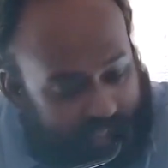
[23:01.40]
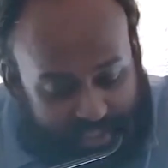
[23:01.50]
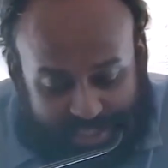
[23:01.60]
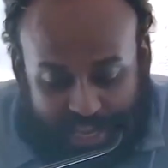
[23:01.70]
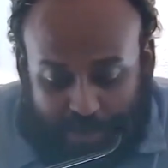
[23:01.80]

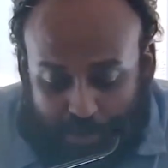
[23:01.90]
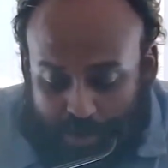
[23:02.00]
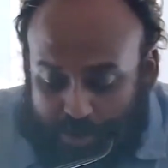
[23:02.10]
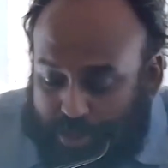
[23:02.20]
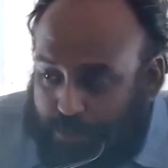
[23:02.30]

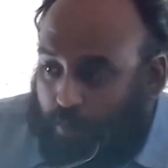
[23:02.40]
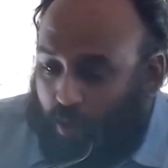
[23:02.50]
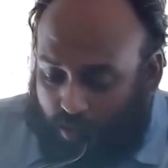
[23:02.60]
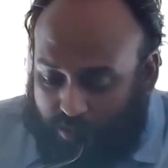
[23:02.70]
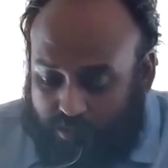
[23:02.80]
genuine
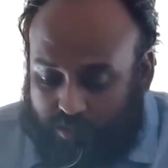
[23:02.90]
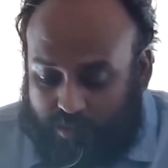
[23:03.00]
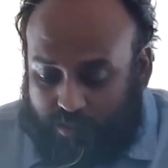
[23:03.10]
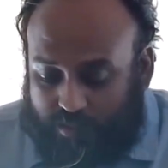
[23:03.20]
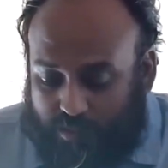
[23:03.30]

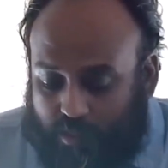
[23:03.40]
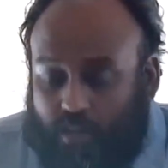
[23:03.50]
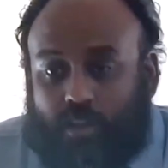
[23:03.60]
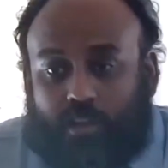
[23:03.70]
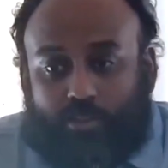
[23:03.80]
response
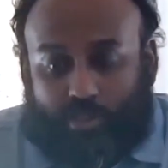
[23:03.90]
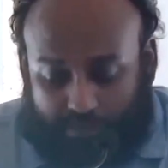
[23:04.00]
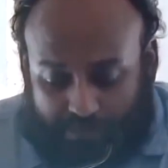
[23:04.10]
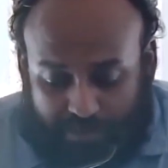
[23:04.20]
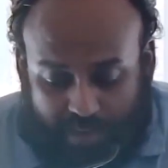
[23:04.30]
to the
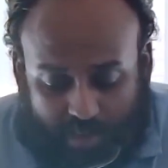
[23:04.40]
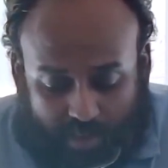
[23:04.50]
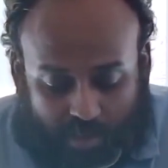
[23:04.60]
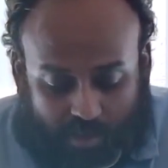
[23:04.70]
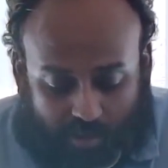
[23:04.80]

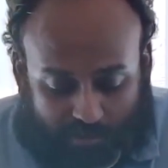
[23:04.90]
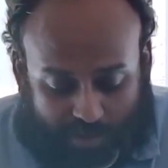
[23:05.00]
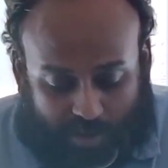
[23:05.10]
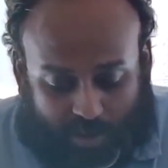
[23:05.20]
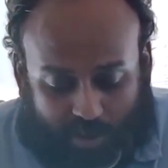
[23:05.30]
fear of the
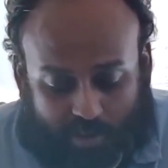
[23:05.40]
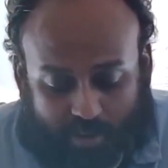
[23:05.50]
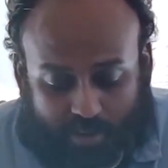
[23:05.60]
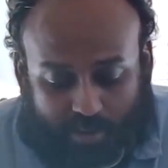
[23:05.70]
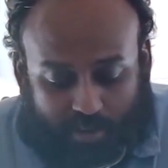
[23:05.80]
Lord
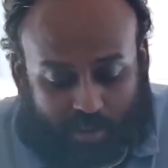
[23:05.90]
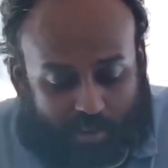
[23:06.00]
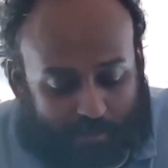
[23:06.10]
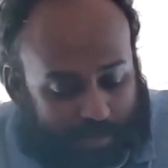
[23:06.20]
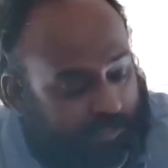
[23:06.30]

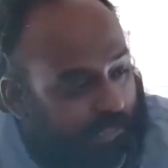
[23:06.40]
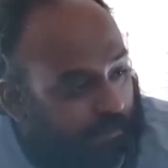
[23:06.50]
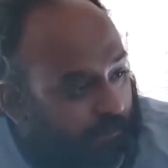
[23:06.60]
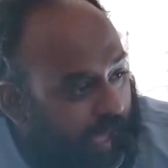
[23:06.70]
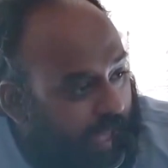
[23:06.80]
because the
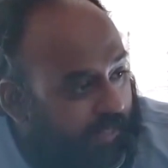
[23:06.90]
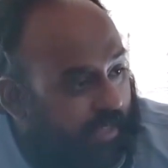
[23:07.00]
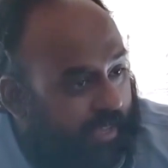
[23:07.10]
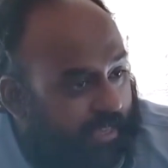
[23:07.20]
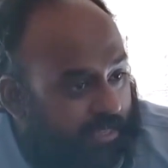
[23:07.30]
man
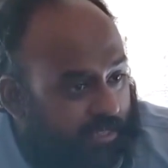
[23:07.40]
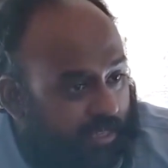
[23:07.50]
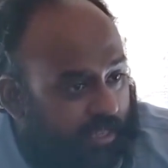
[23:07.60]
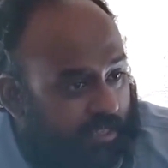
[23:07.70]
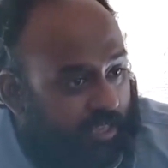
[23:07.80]
that he
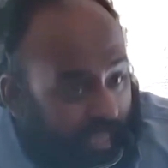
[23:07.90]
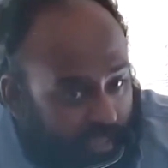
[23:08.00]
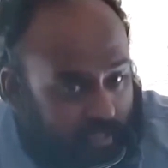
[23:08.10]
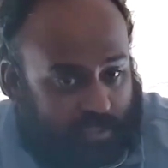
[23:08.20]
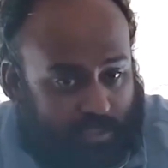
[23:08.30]
sees
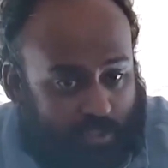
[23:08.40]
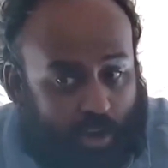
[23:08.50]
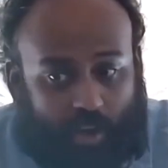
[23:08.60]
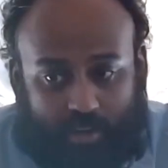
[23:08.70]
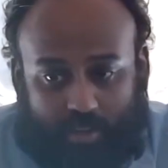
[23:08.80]
is
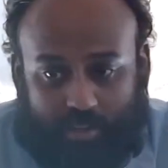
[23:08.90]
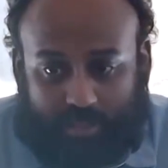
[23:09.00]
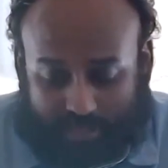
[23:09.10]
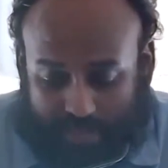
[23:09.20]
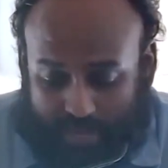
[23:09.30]
God
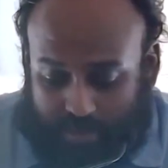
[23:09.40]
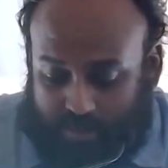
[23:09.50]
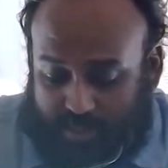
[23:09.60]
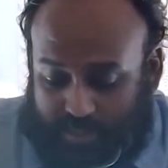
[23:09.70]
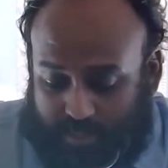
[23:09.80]
the Son,
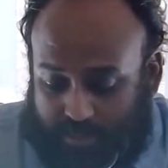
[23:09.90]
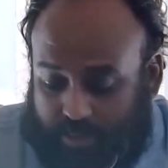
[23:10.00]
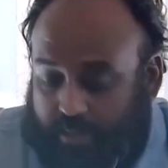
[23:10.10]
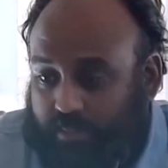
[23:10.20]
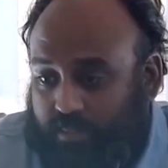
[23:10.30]
Jesus
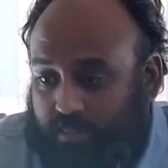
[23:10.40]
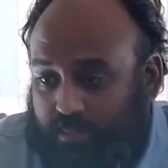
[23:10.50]
Christ.